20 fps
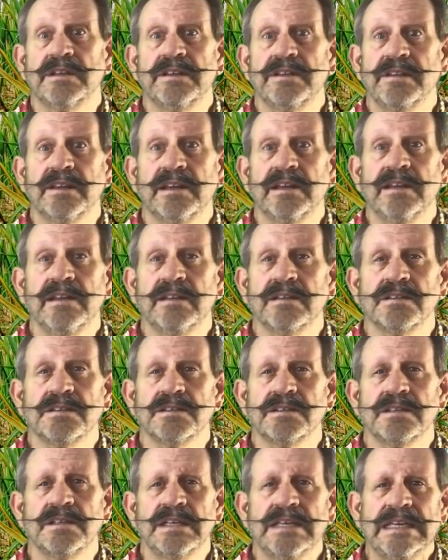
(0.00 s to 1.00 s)
anything
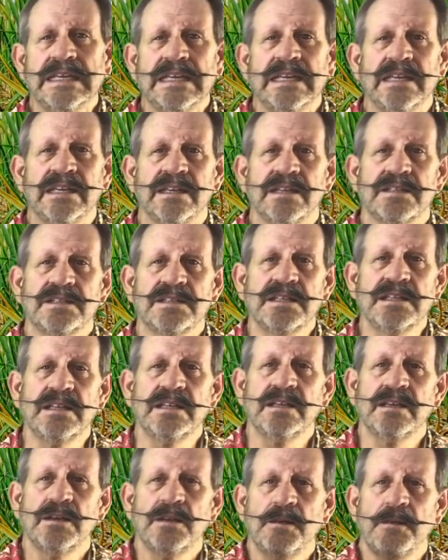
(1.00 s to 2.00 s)
else. You
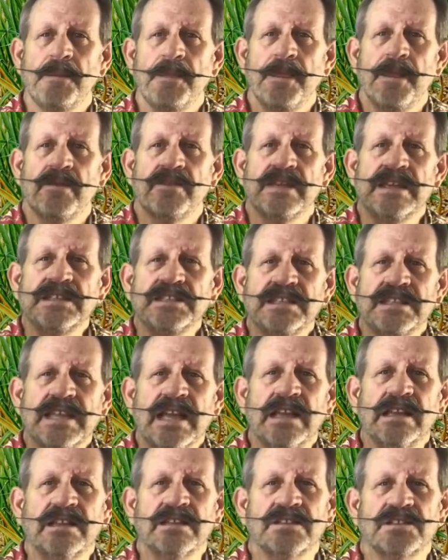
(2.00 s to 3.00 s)
see, this
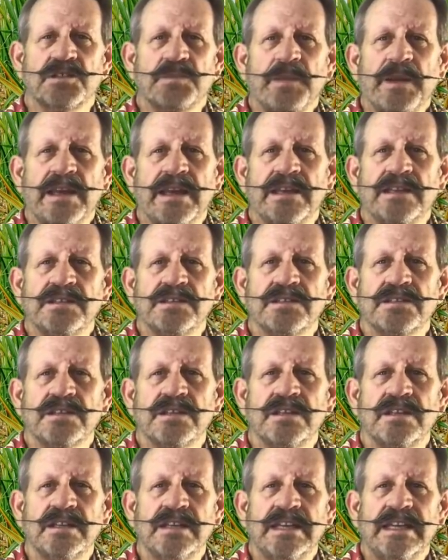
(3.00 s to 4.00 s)
Italian
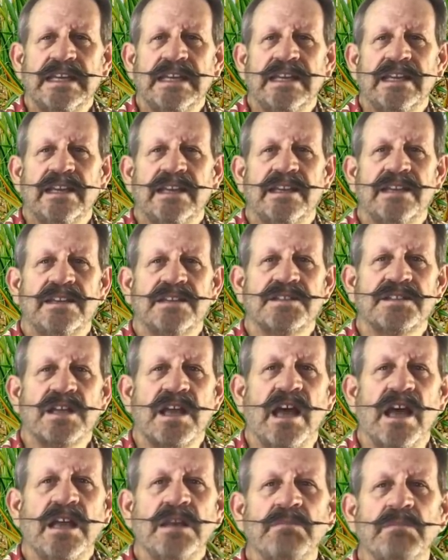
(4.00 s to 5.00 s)
spice is
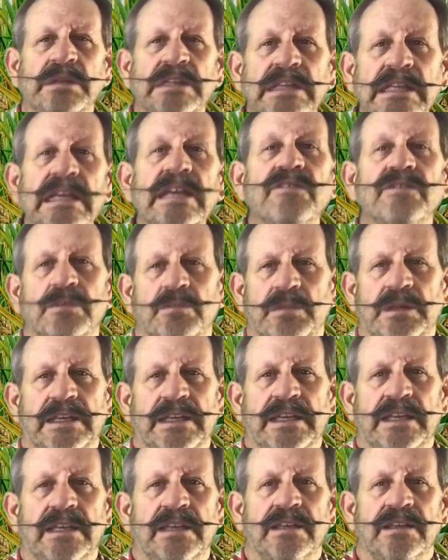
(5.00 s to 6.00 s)

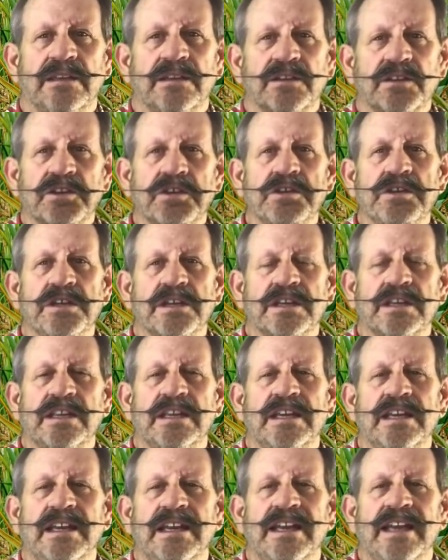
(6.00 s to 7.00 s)
unbelievably
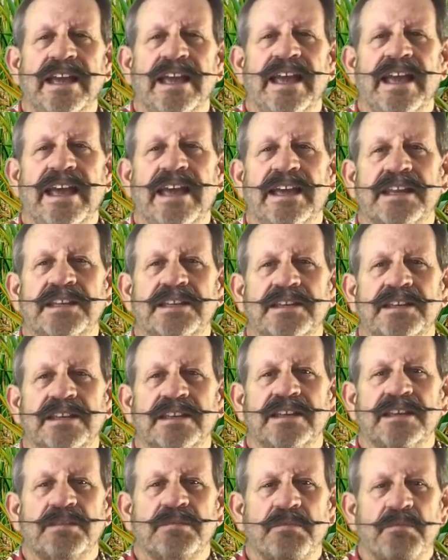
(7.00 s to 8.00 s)
good at
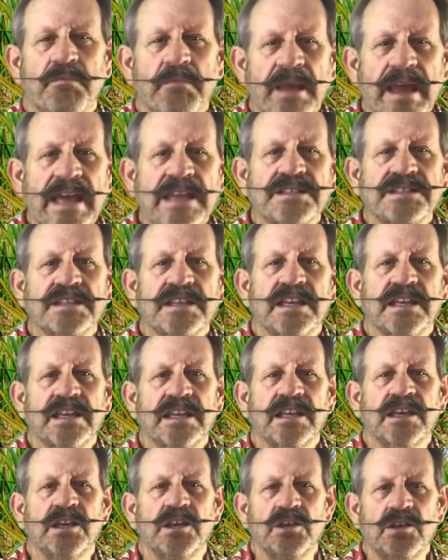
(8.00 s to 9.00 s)

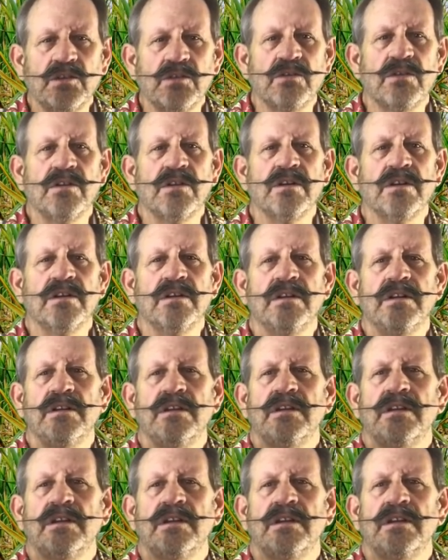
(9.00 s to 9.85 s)
masking your